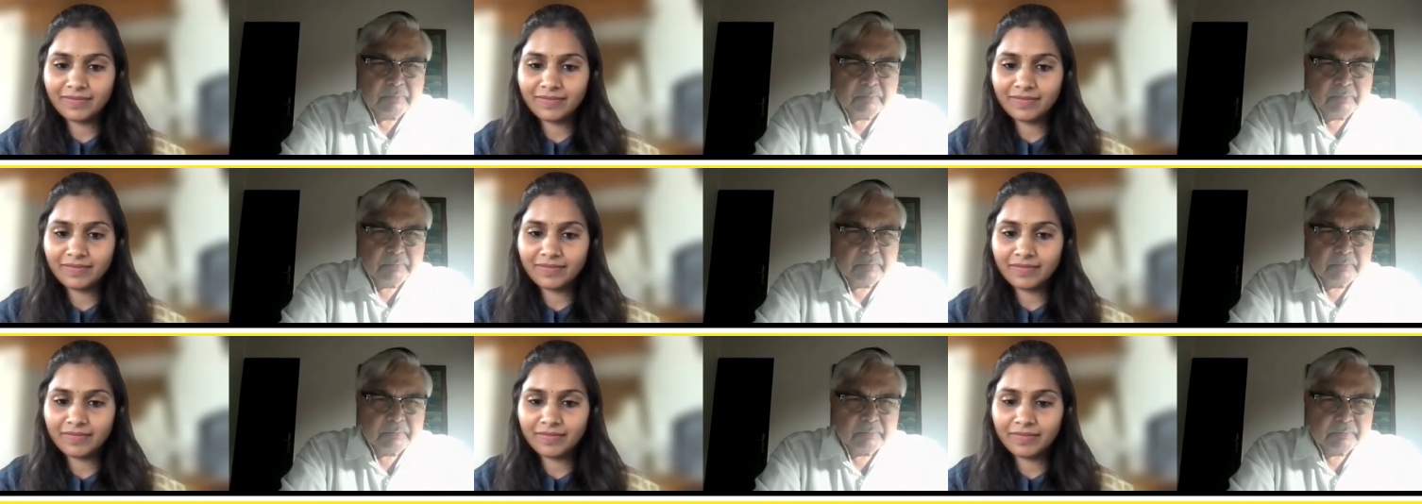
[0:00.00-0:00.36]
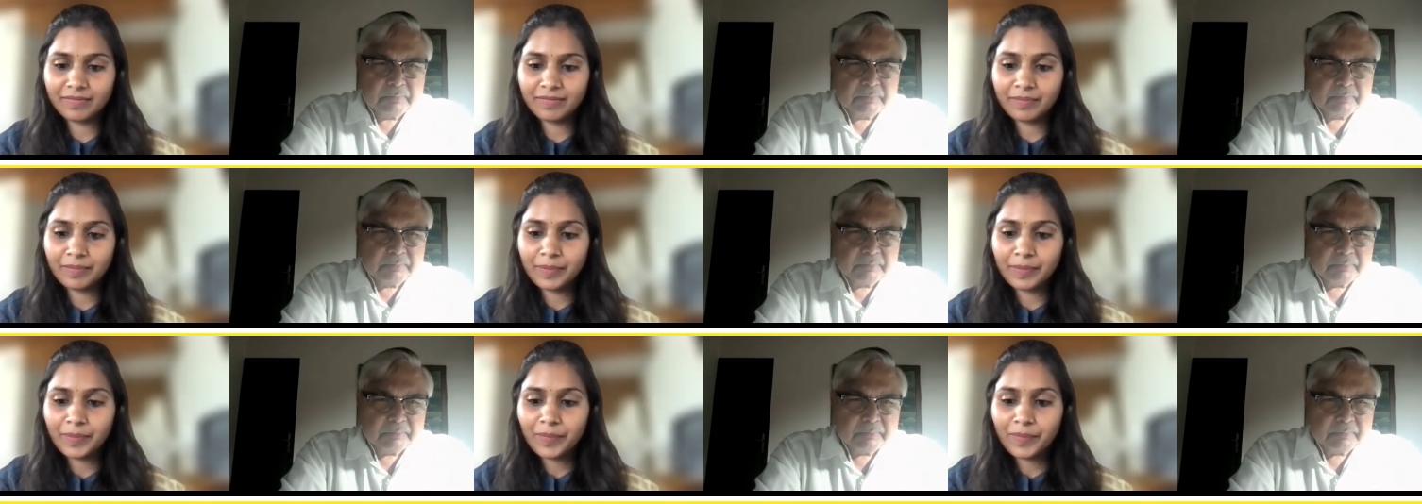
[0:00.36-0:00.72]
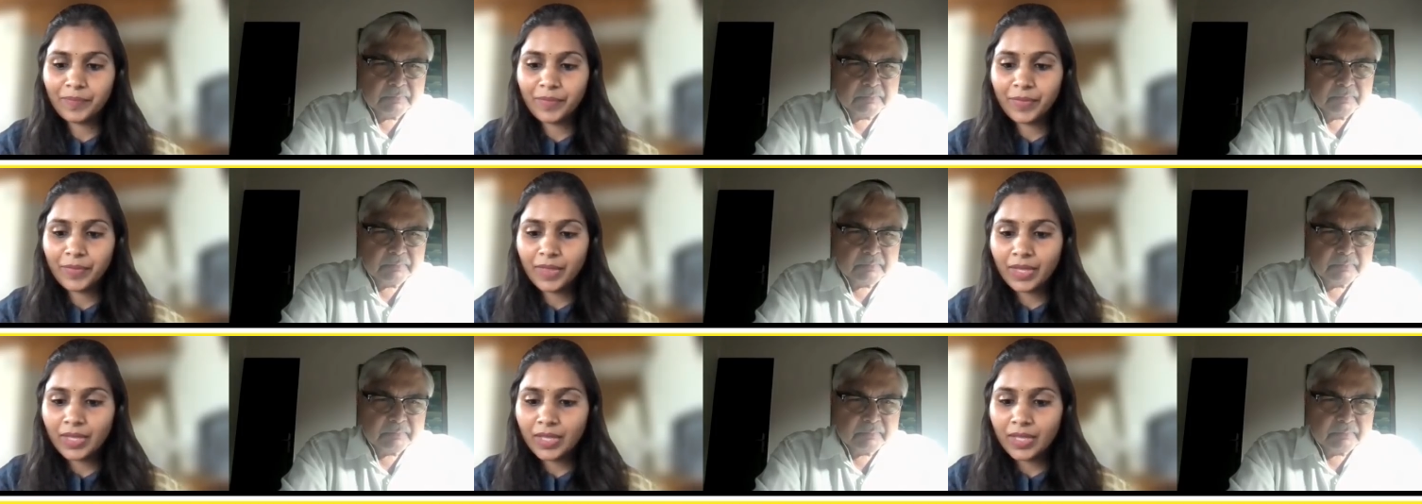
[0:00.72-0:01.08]

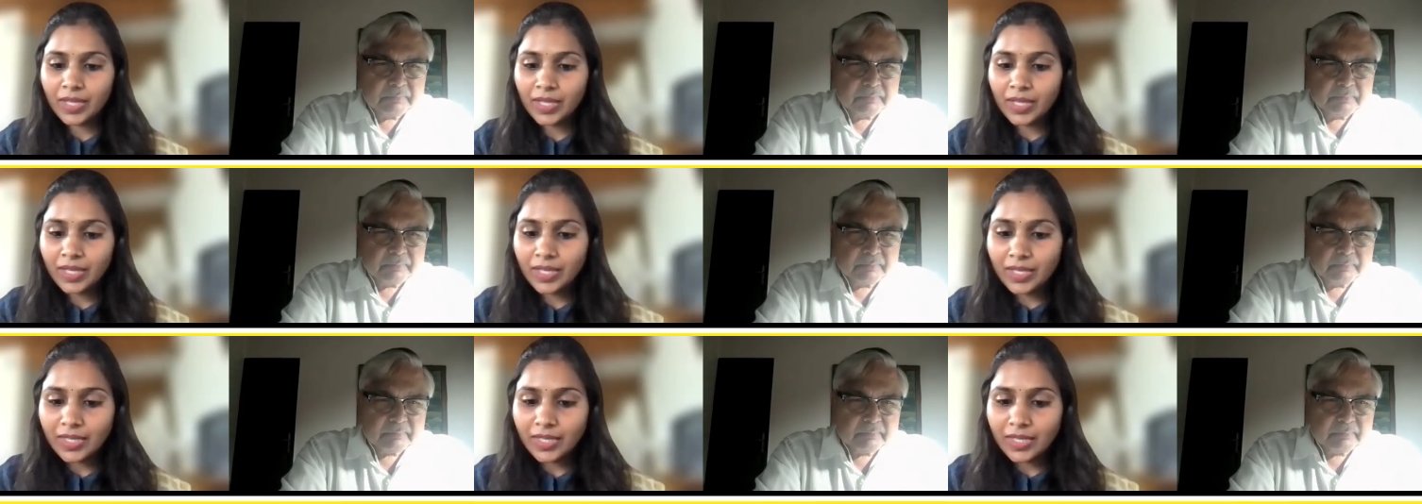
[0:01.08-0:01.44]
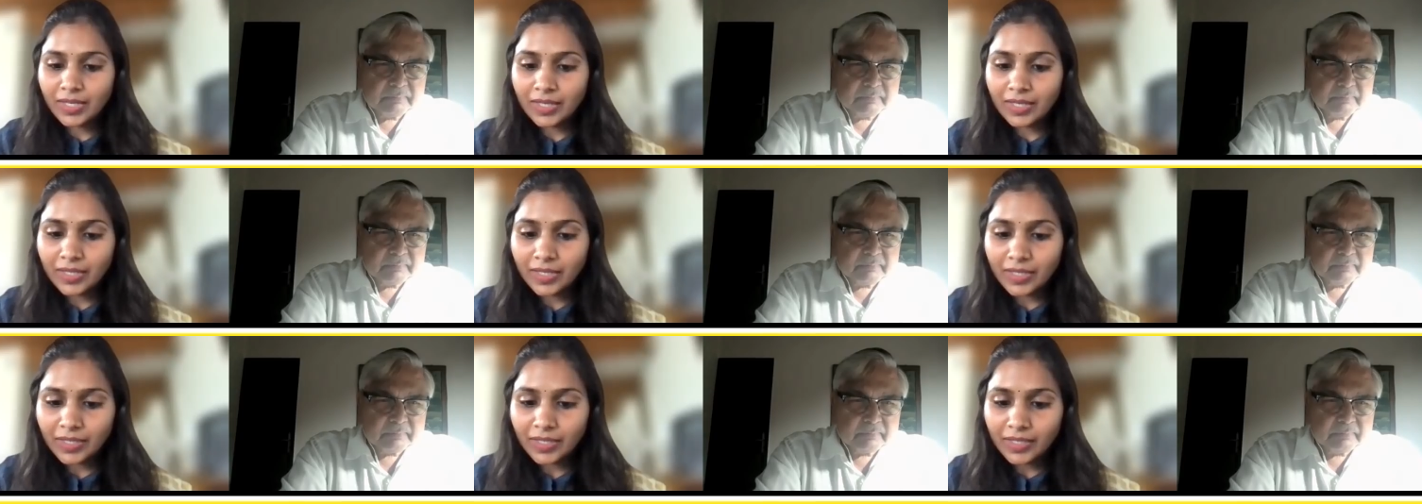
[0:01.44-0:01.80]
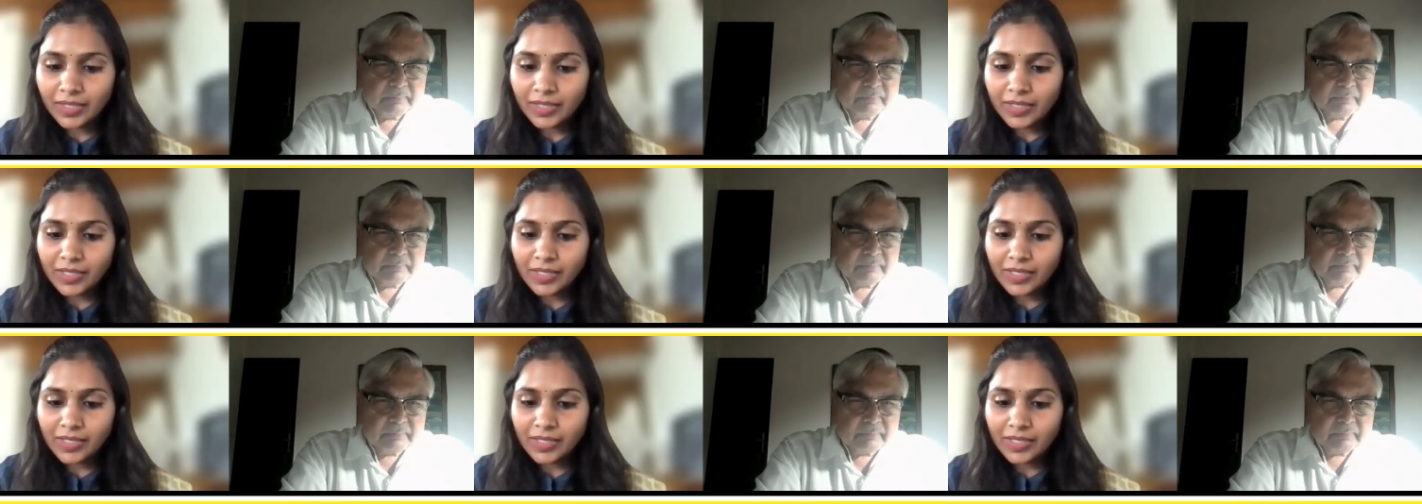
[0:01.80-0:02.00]
(no one is talking)